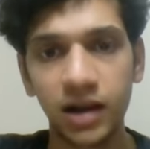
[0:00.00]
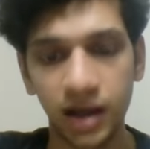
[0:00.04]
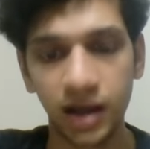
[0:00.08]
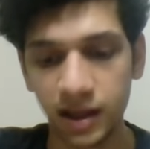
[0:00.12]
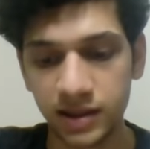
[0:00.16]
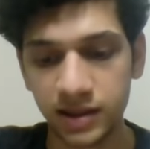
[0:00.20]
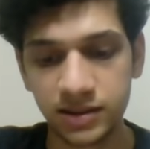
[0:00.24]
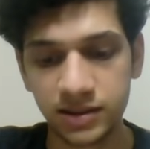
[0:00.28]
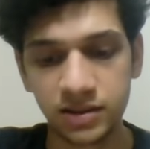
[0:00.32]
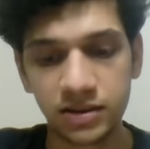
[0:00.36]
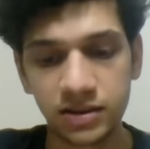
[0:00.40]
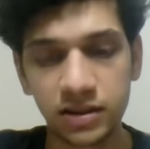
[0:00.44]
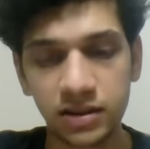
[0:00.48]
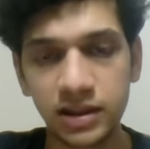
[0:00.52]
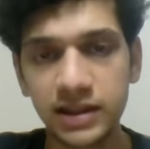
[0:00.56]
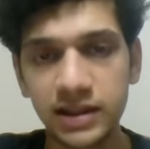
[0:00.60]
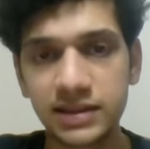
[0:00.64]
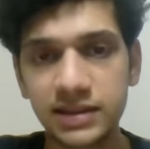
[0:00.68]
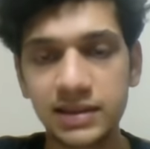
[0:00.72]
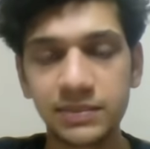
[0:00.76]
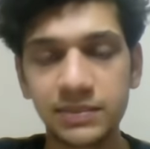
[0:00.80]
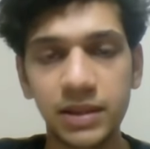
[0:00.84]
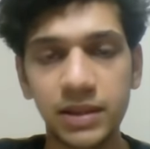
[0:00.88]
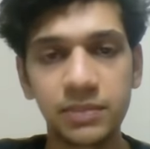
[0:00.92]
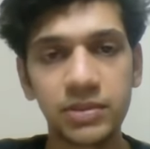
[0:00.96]
It's a really
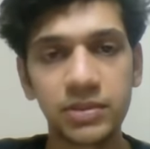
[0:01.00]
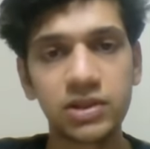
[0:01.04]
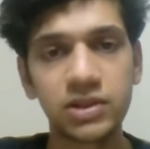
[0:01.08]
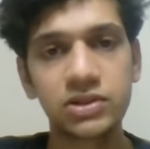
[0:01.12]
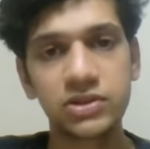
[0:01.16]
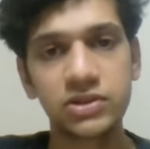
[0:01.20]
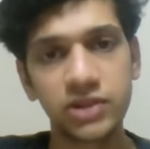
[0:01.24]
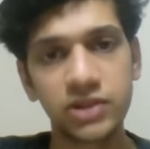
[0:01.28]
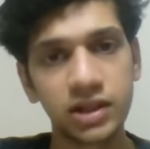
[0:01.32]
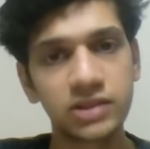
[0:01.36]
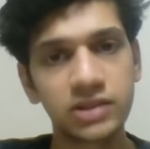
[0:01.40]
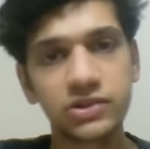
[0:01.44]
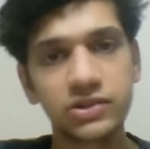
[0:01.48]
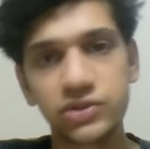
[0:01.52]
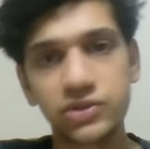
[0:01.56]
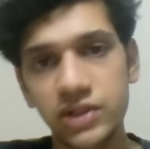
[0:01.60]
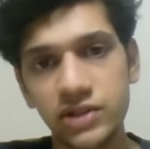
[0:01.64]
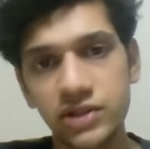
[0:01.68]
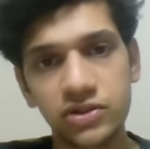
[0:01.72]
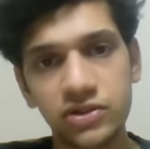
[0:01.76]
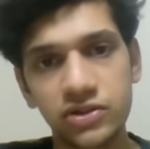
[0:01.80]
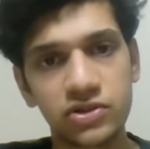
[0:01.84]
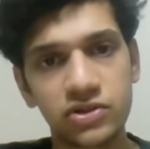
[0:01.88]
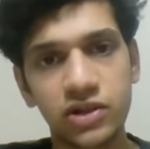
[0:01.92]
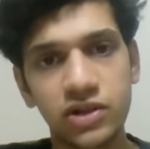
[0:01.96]
easy paper. Just
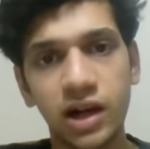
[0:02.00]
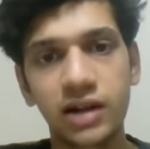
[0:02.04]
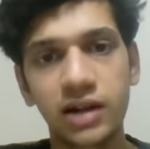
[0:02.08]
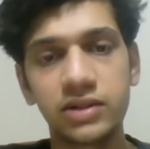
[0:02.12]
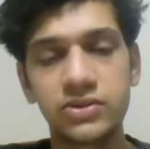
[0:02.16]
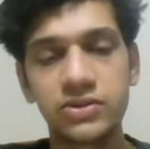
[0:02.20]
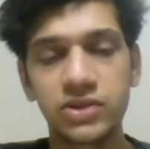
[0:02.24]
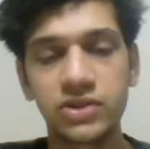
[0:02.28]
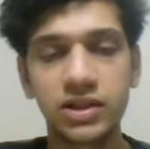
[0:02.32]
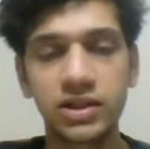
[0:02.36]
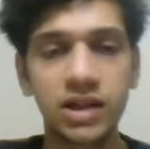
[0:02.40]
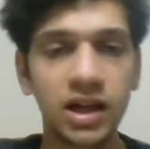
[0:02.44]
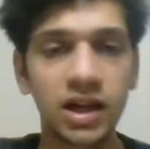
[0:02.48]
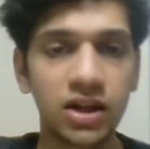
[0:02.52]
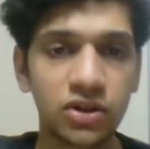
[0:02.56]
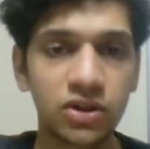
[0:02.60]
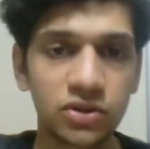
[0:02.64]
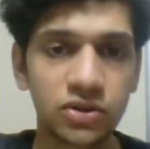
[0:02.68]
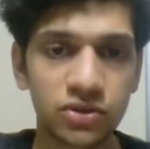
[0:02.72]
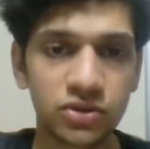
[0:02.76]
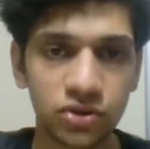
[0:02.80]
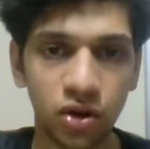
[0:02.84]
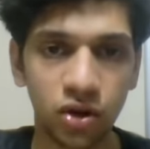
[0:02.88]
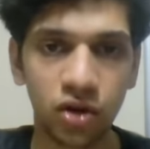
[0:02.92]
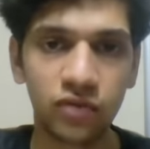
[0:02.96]
change your strategy to
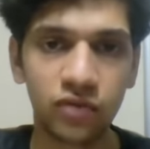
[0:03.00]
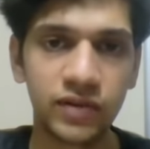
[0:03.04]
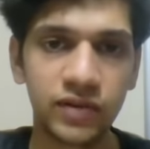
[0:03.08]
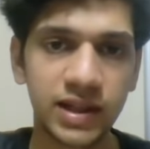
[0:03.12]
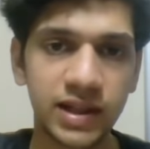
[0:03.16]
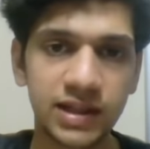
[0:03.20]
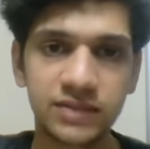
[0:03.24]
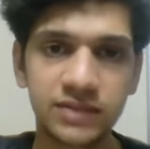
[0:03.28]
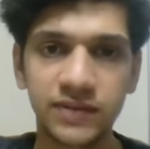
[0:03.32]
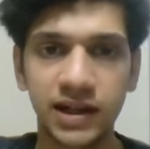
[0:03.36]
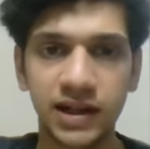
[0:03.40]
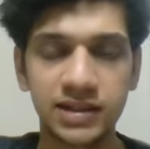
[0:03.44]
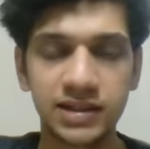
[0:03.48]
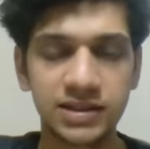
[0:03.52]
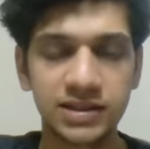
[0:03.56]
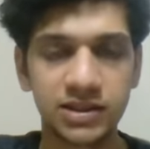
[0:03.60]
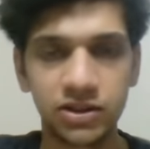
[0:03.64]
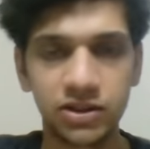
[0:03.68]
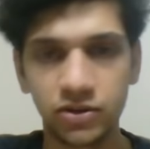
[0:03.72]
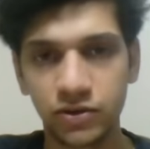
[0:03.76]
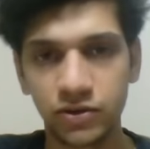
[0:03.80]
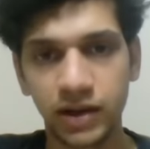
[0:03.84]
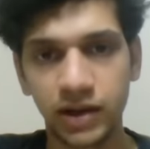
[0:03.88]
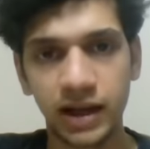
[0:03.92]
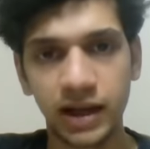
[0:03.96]
solving as fast
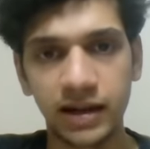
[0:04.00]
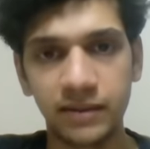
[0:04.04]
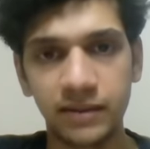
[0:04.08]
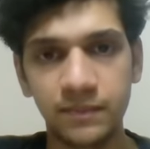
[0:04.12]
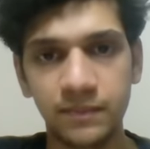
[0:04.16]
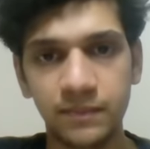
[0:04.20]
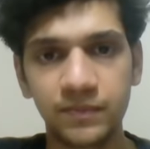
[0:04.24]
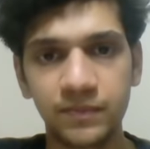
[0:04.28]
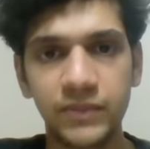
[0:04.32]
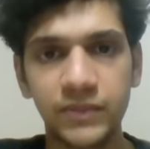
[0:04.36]
as you can.